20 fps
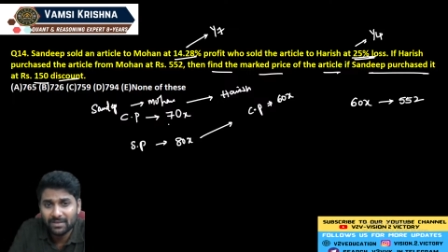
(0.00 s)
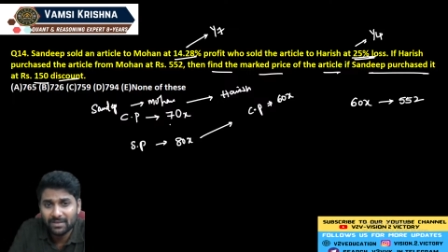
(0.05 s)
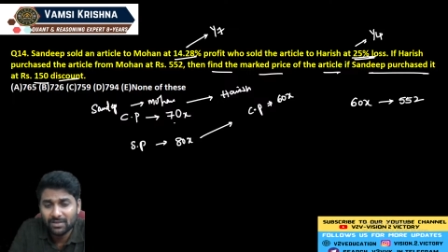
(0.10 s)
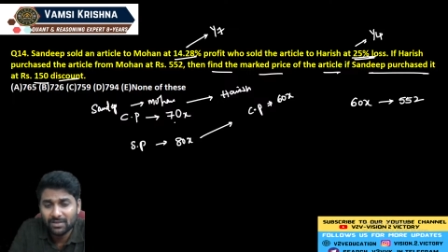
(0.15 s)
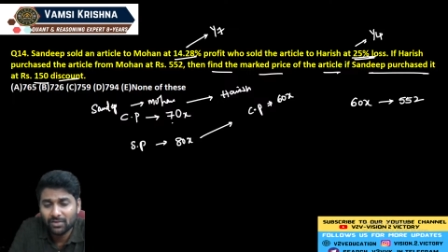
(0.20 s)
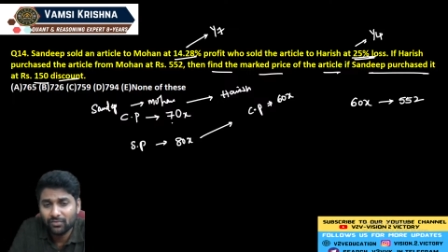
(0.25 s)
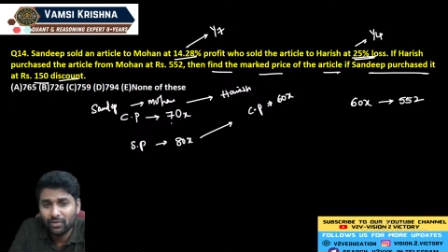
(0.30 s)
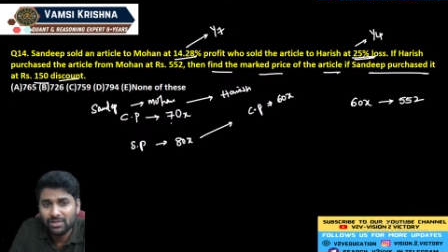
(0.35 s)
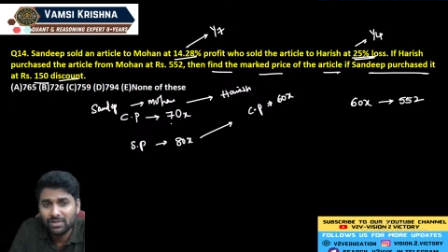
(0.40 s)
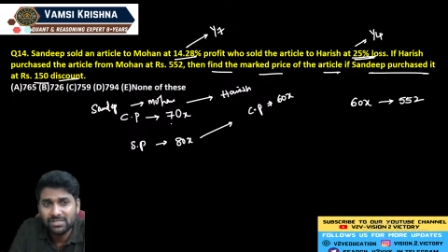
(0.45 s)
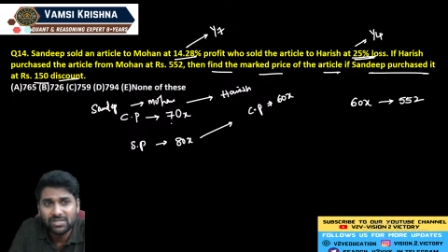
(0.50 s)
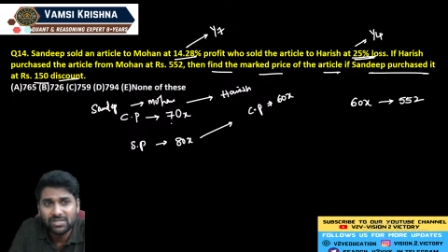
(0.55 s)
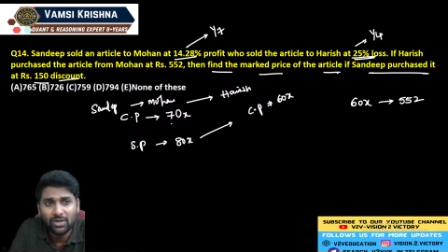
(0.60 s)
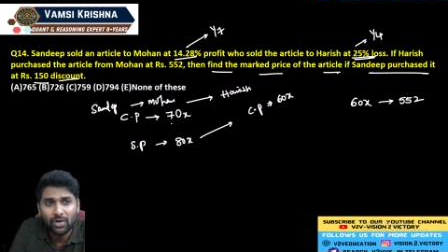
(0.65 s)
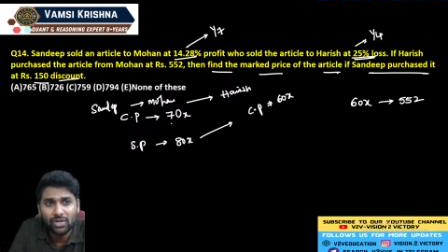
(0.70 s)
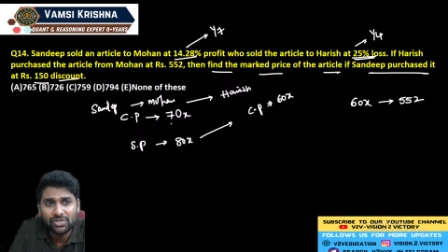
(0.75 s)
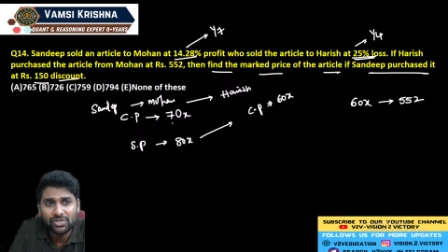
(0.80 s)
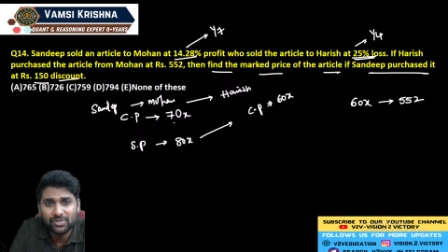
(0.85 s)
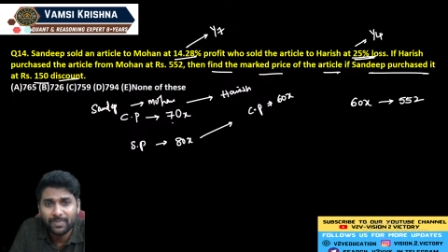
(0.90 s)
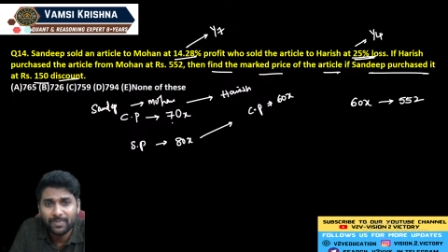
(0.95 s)
Now what is the
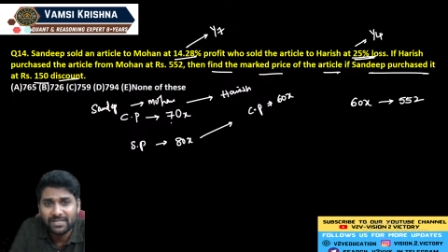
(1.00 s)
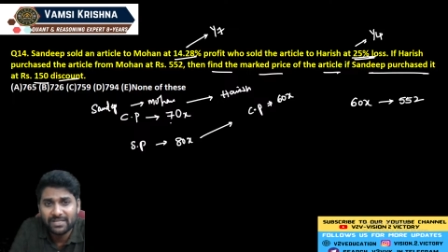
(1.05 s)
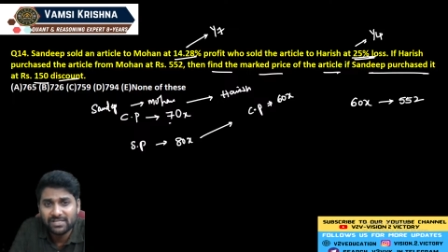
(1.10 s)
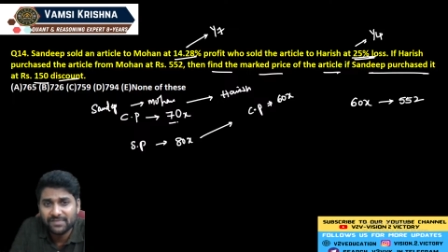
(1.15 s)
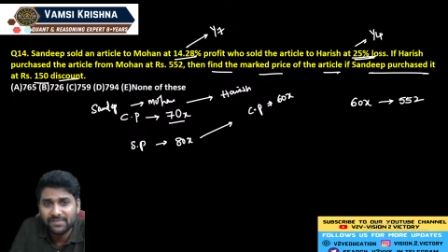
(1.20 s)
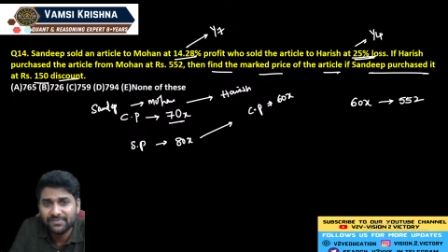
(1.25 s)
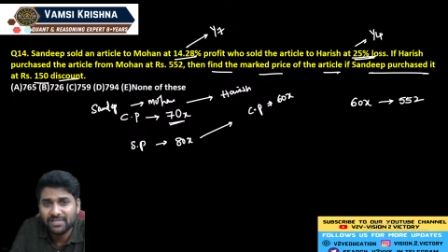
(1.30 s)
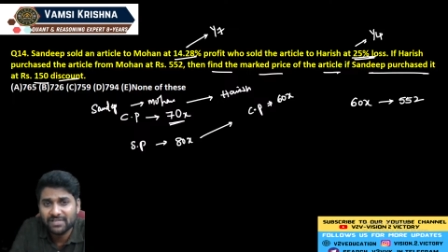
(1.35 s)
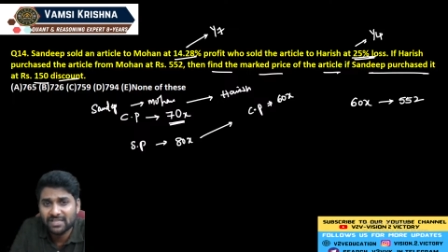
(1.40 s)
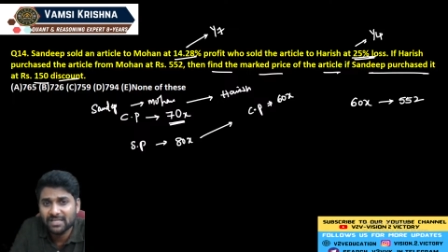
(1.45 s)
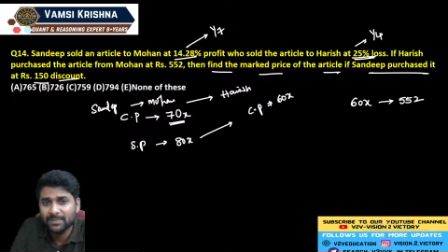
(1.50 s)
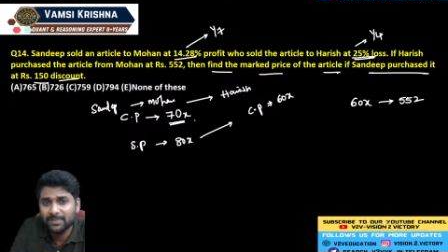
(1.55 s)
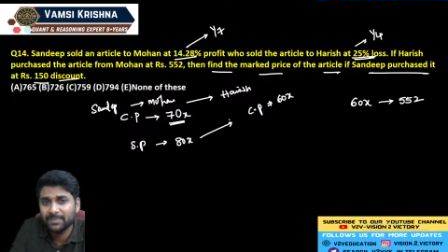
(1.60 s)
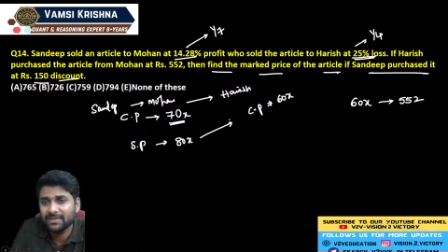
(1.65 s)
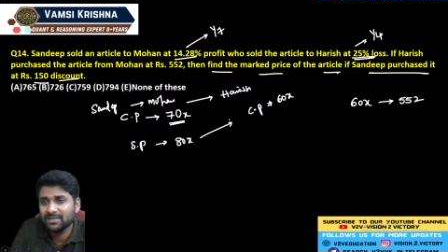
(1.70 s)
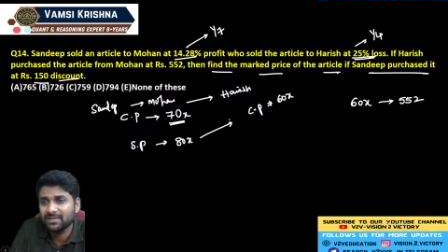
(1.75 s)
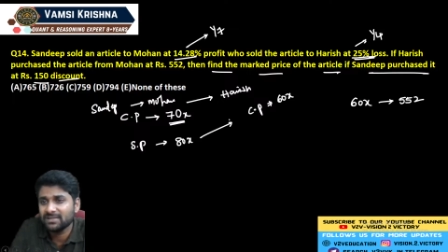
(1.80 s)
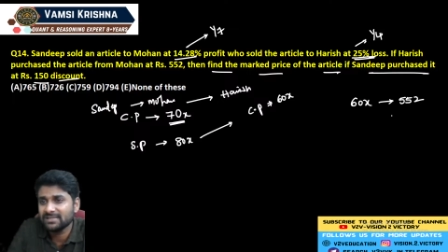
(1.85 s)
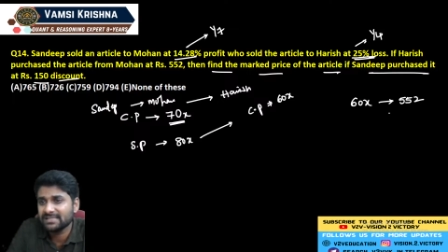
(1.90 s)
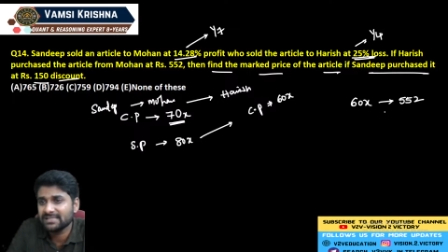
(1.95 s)
cost price of Sandeep
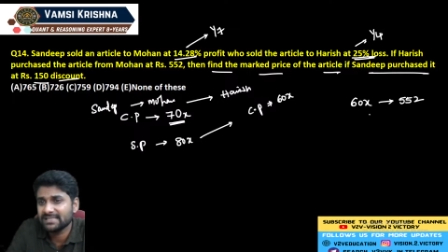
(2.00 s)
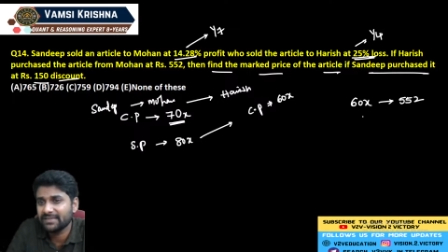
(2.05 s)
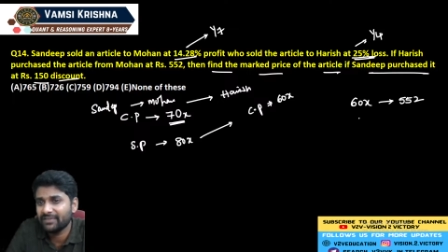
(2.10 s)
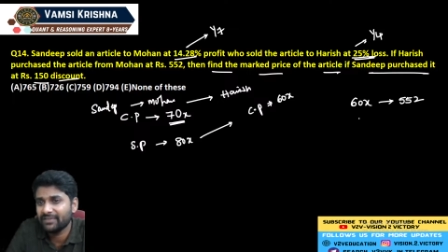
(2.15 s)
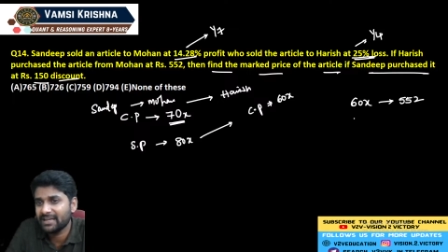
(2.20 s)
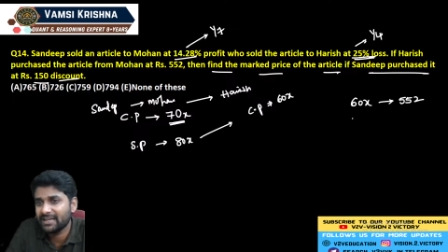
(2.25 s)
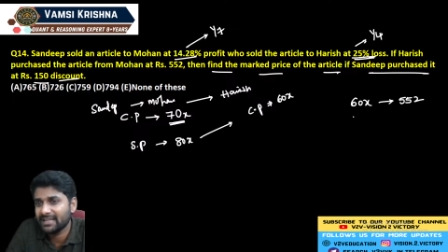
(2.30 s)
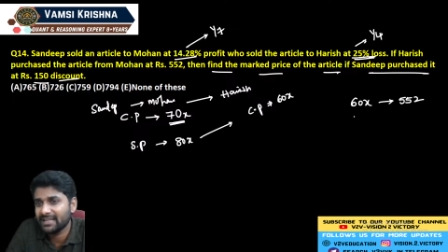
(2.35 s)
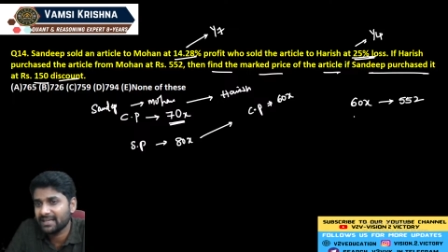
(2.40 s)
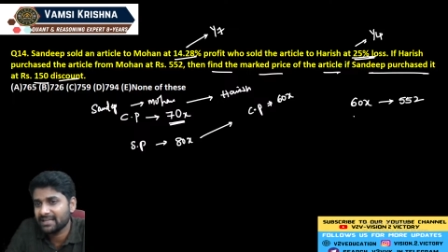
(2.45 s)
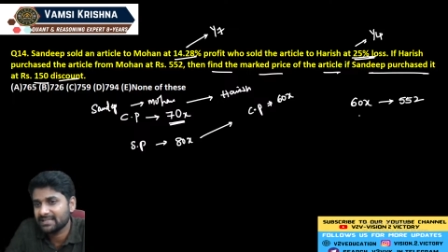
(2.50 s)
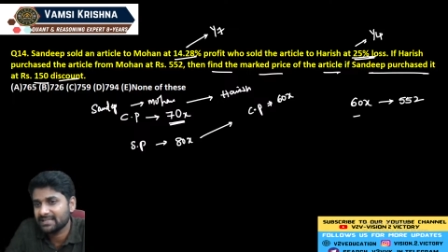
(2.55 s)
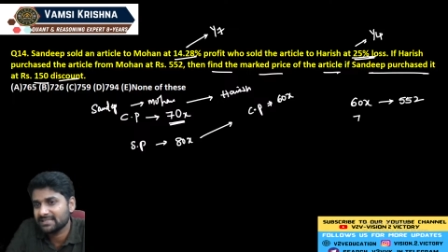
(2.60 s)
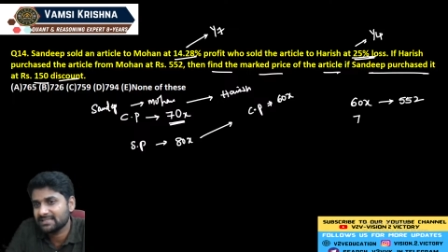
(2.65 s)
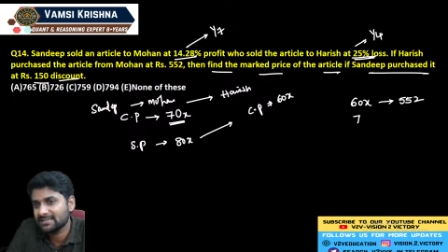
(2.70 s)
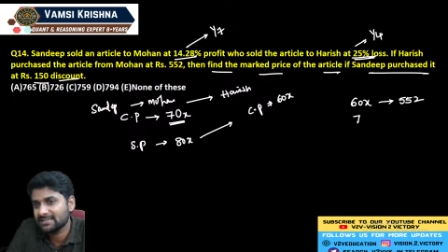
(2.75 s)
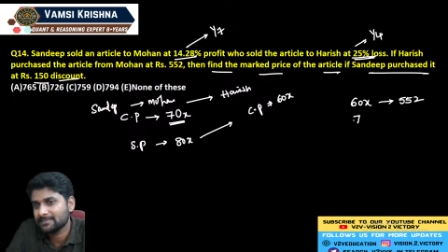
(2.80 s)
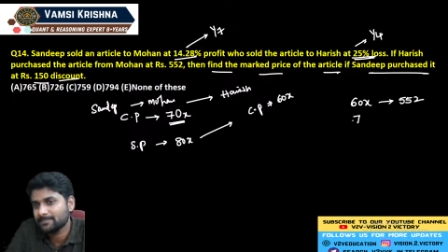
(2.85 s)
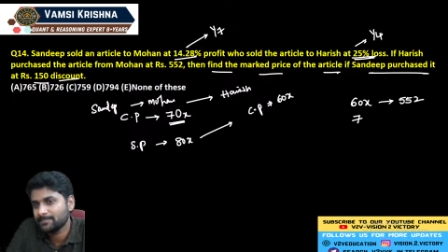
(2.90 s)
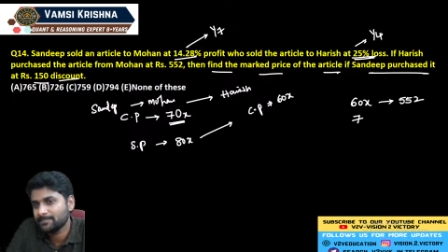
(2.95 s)
here?
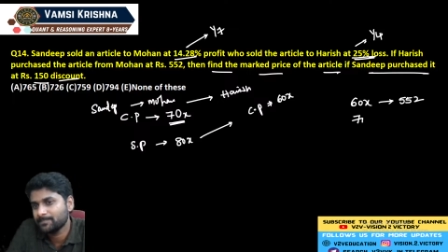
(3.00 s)
70x.